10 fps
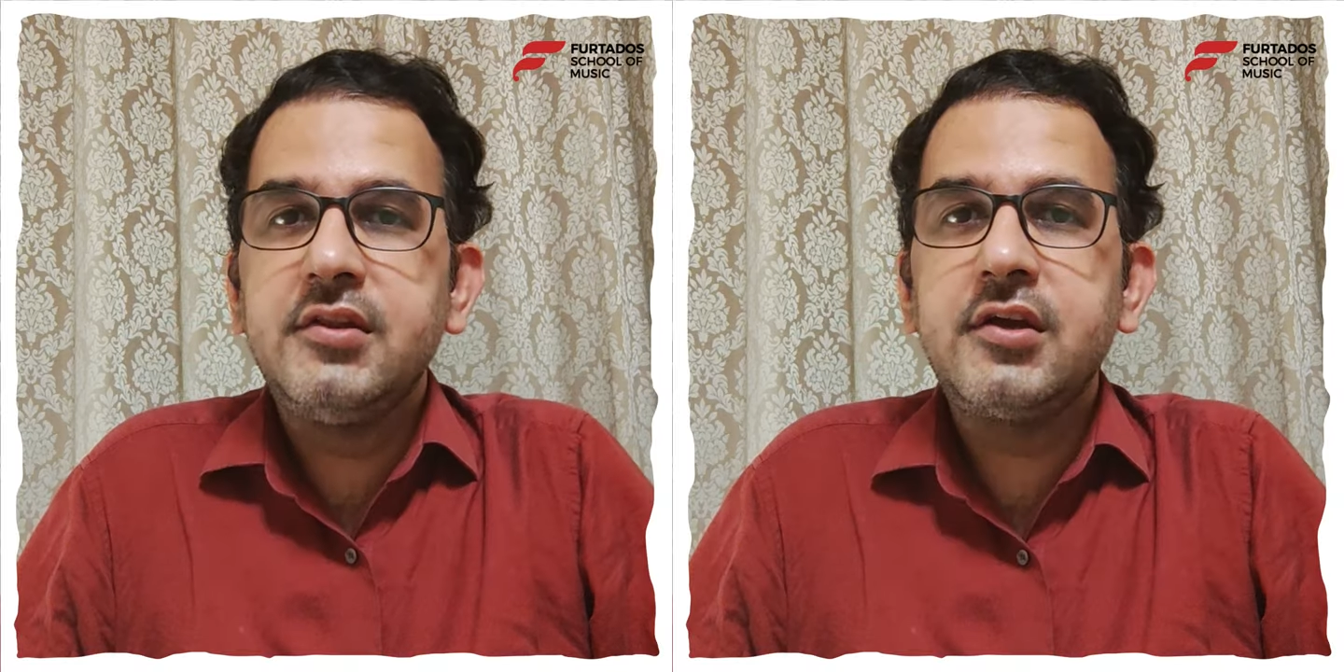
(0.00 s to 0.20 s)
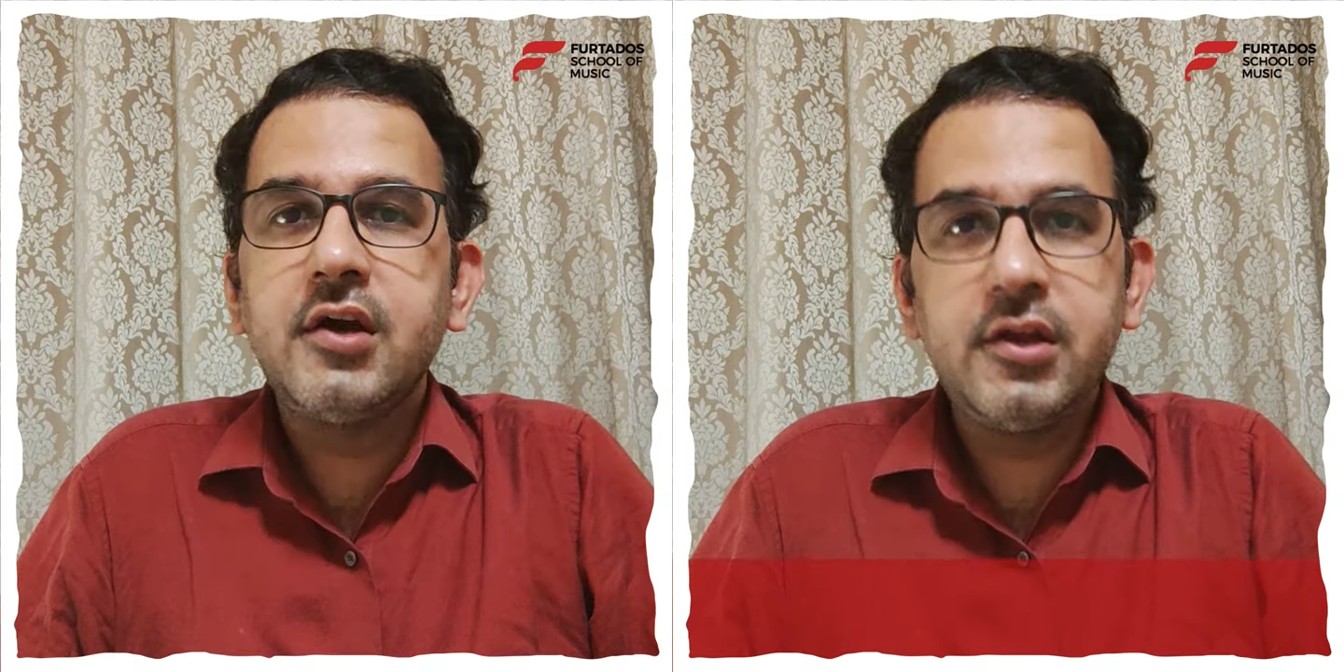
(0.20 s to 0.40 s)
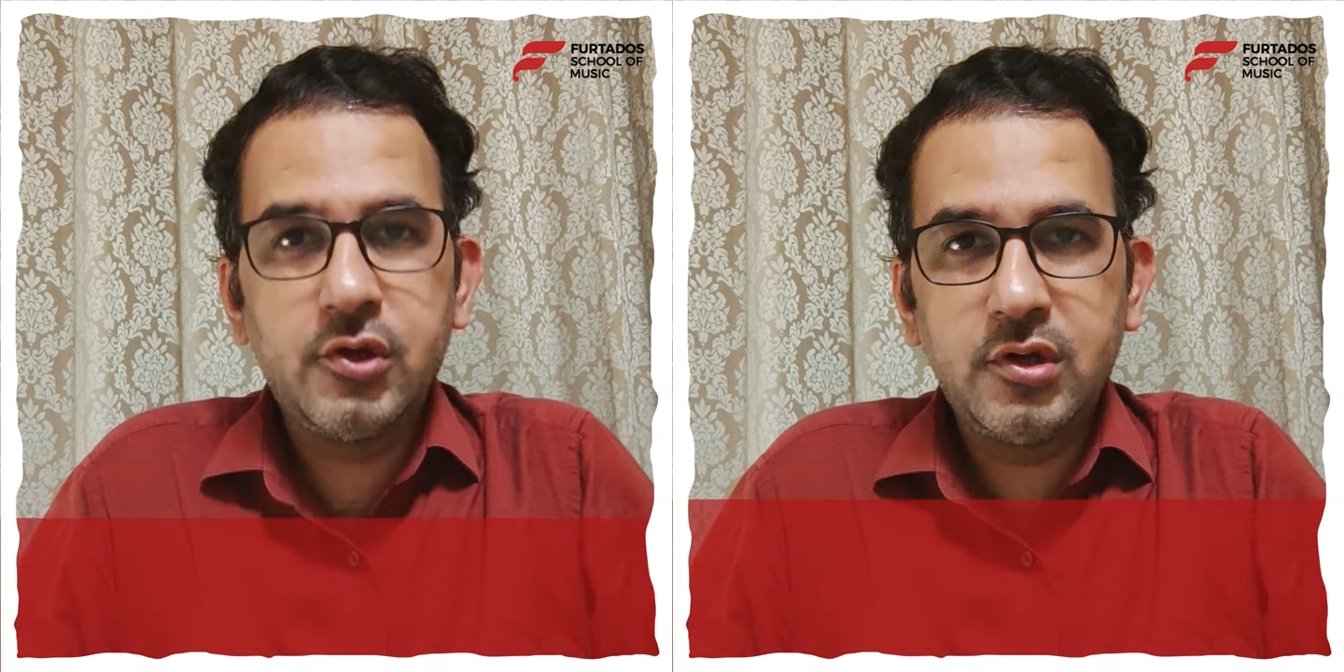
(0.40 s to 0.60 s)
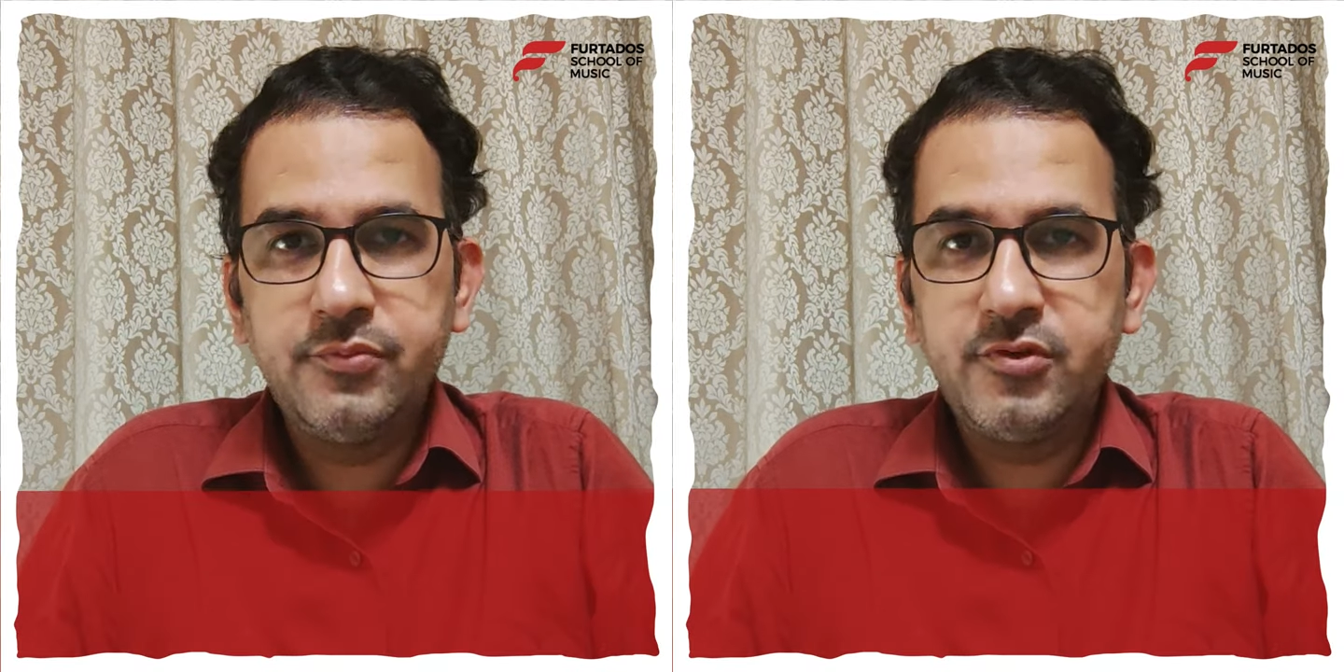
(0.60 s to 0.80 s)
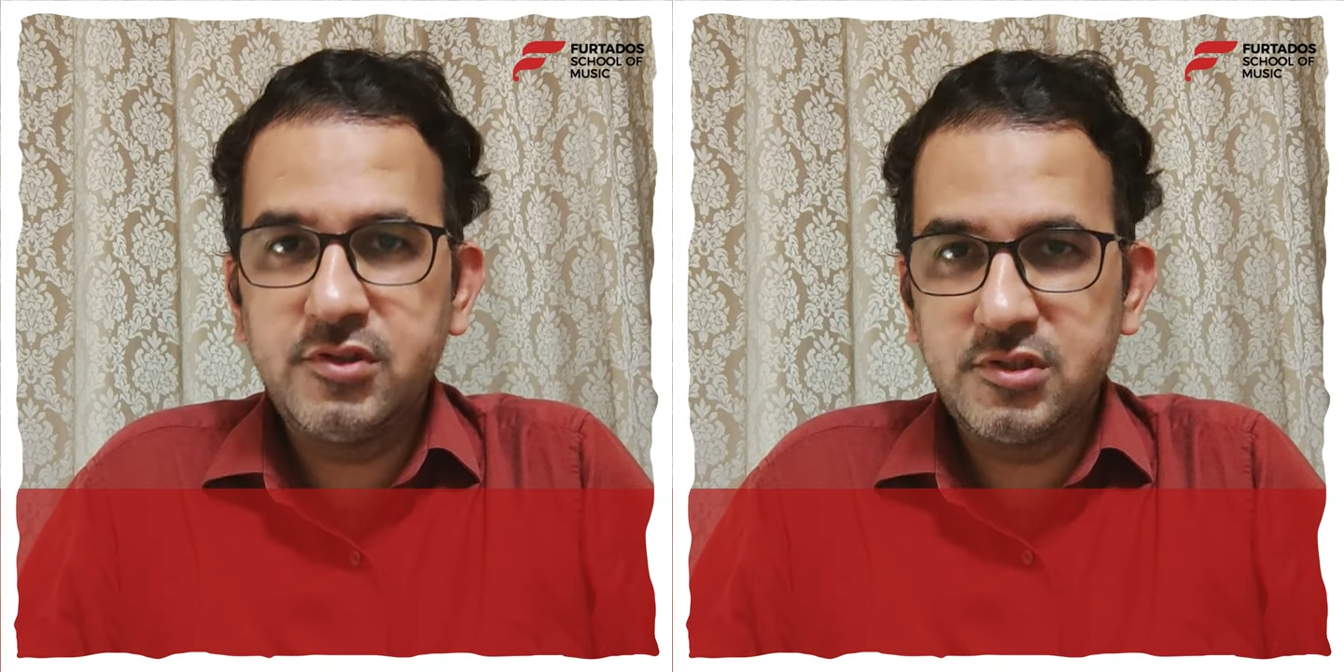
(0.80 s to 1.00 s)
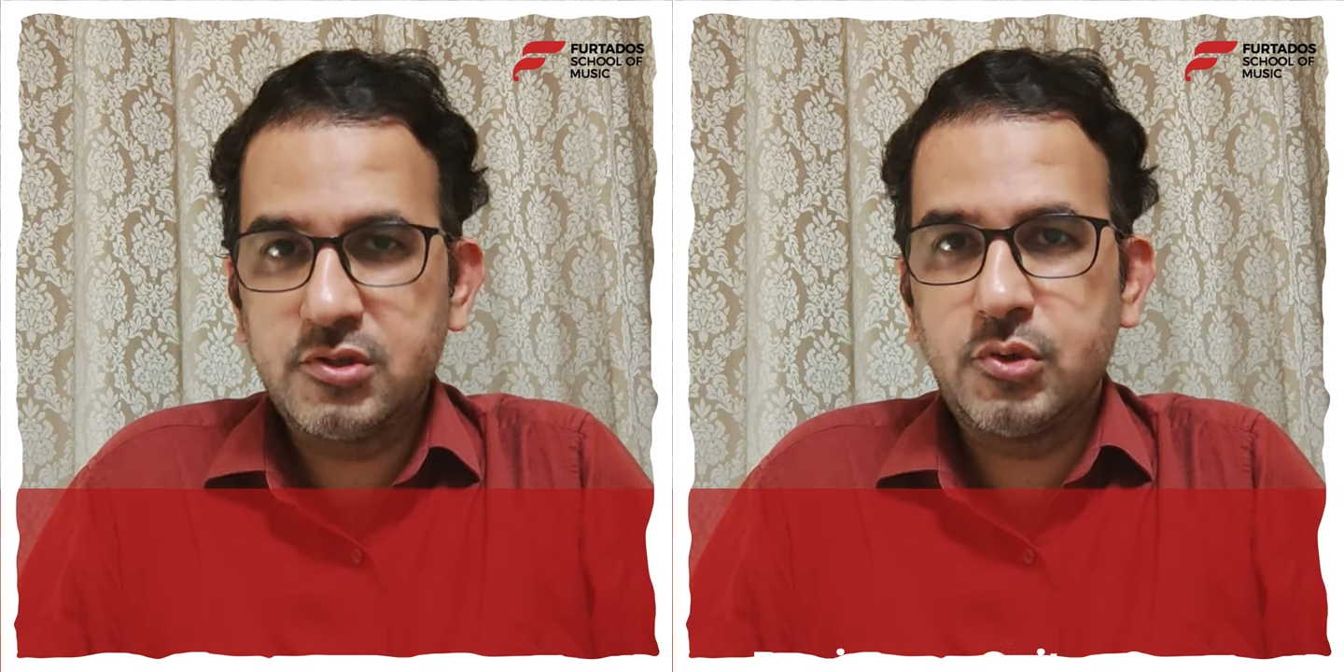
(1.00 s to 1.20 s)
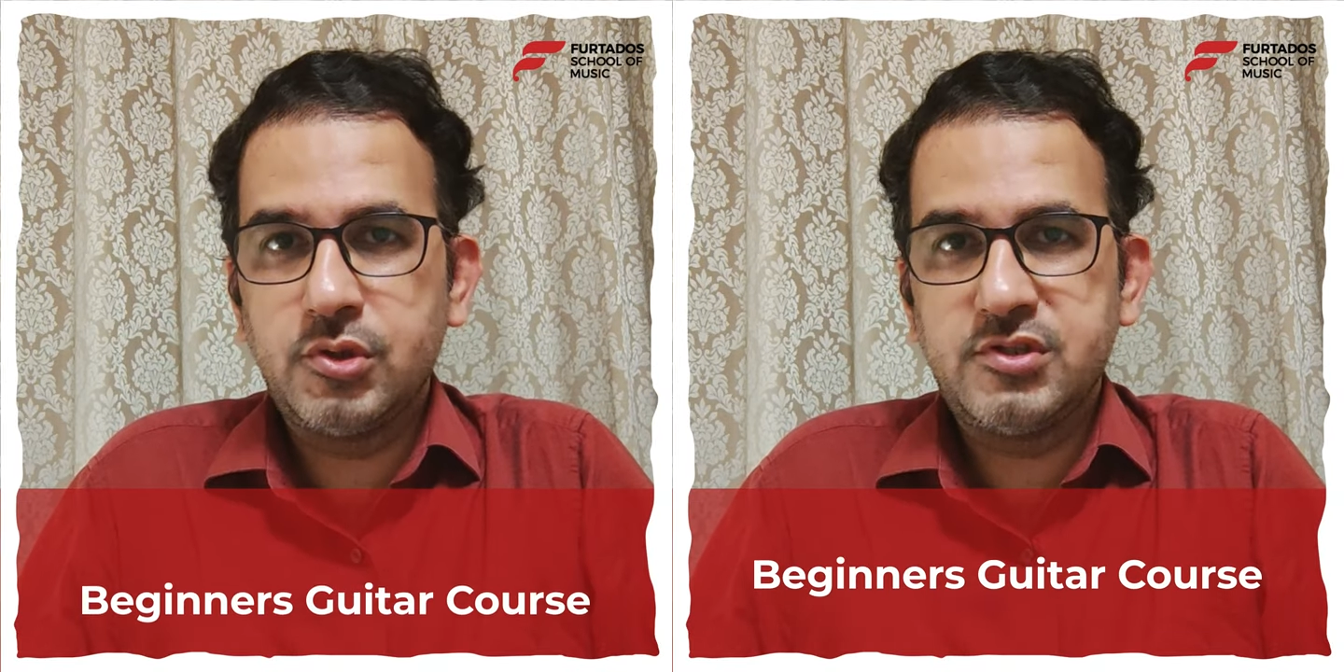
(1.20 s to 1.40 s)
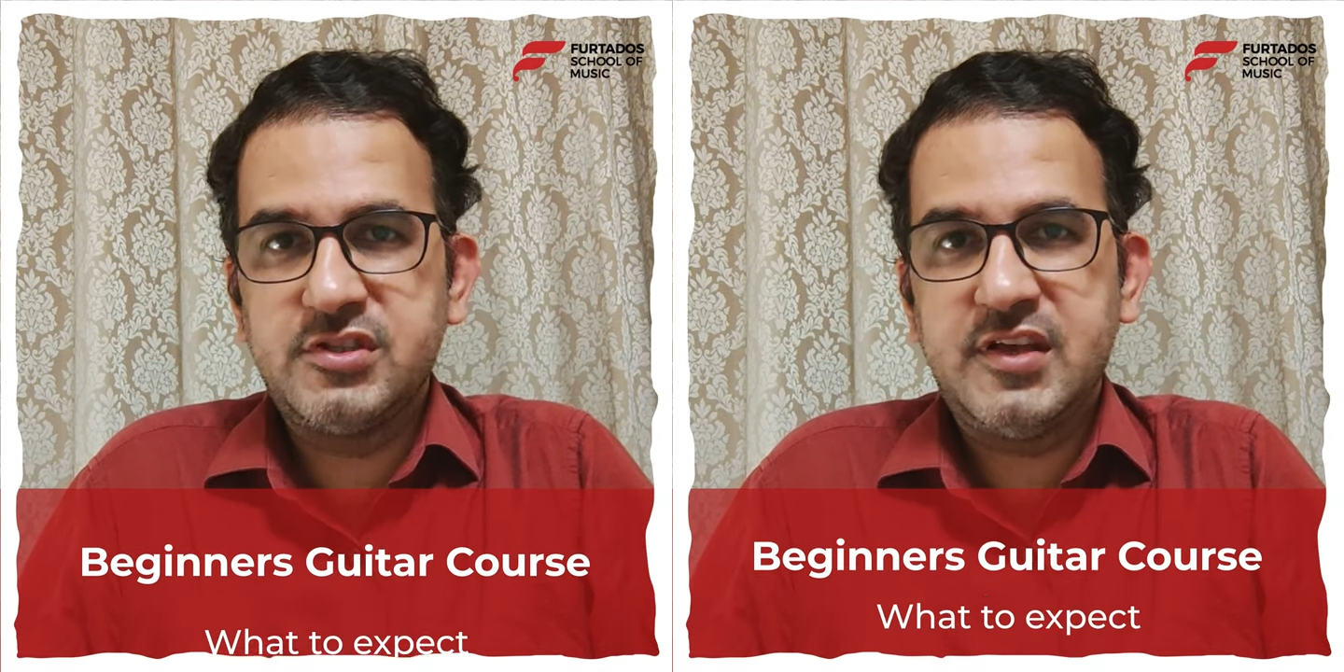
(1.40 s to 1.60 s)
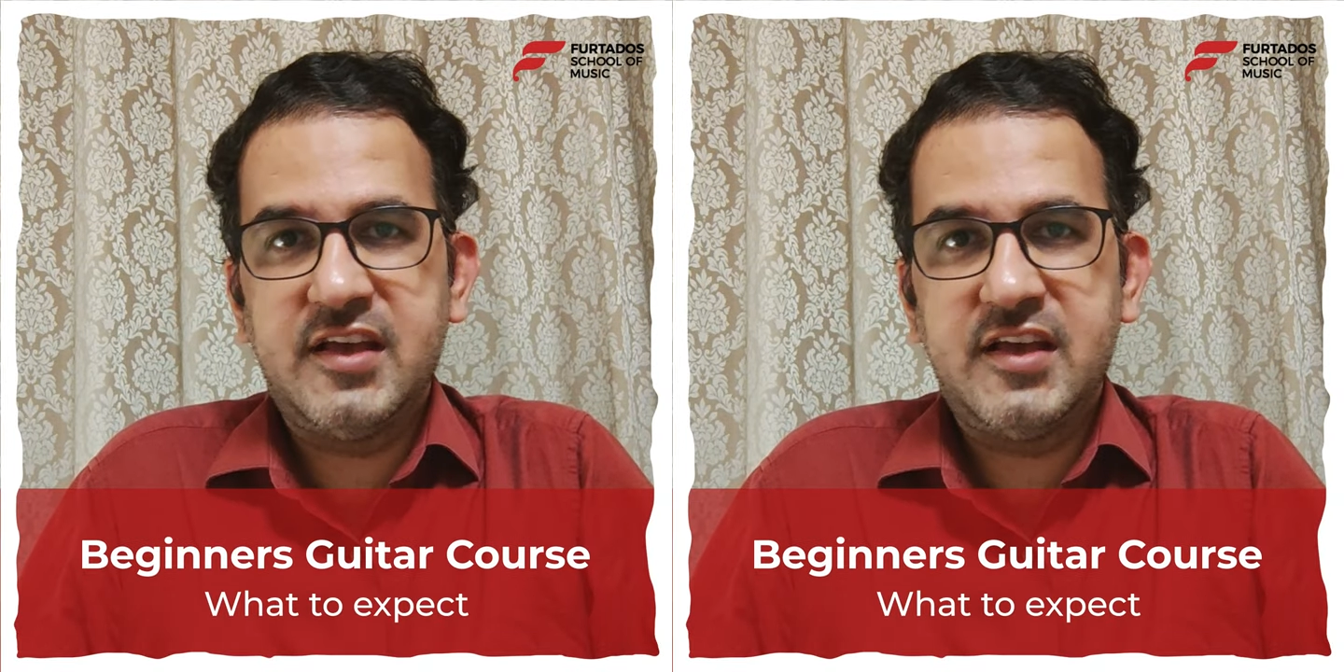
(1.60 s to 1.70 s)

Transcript: The curriculum for this course